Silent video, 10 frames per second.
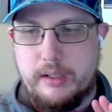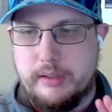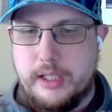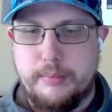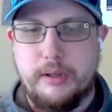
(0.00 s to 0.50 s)

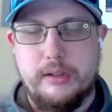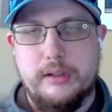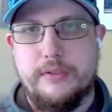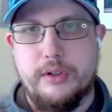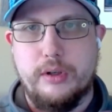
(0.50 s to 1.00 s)
keep all
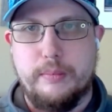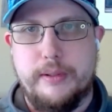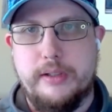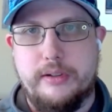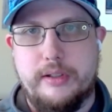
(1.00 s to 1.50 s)
of your
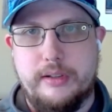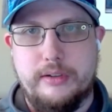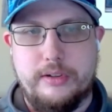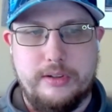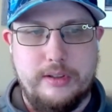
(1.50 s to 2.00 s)
open
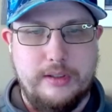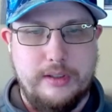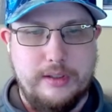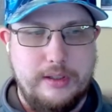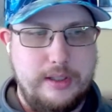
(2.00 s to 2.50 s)
incidents
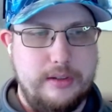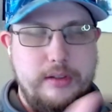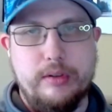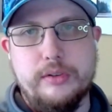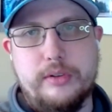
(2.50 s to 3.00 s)
in
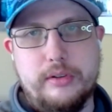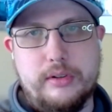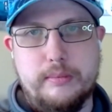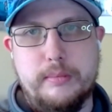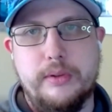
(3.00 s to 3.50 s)
the old
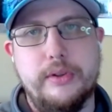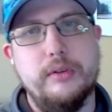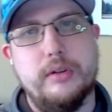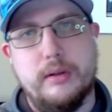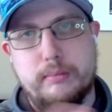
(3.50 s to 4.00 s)
system,
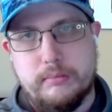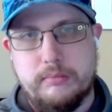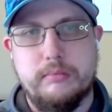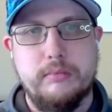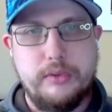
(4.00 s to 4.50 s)
though some
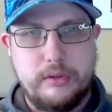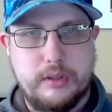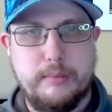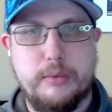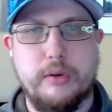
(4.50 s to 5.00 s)

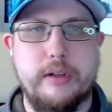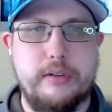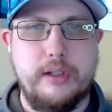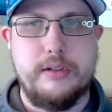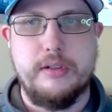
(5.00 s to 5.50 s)

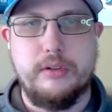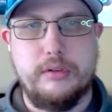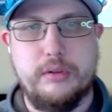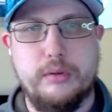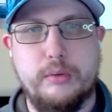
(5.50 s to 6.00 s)
organizations
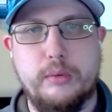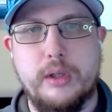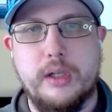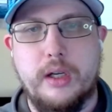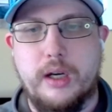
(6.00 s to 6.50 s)
do
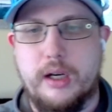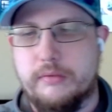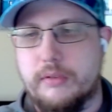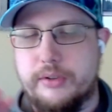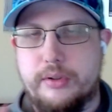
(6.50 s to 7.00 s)

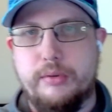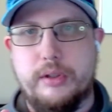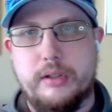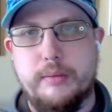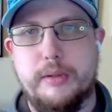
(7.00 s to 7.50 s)
run two
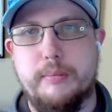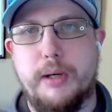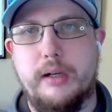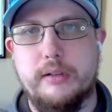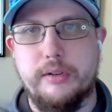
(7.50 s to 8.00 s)
systems in
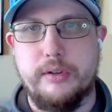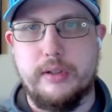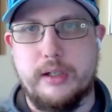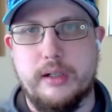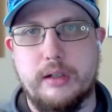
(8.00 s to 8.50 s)
parallel, so
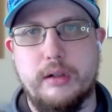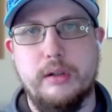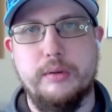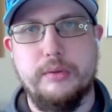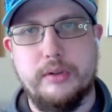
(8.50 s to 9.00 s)
they kind of
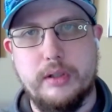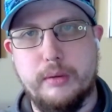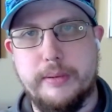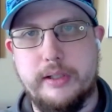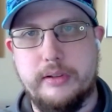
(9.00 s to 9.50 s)
close the
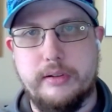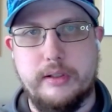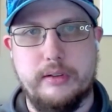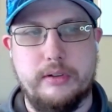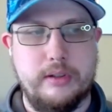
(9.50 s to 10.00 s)
open
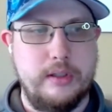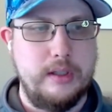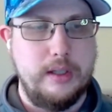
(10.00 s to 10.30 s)
incidents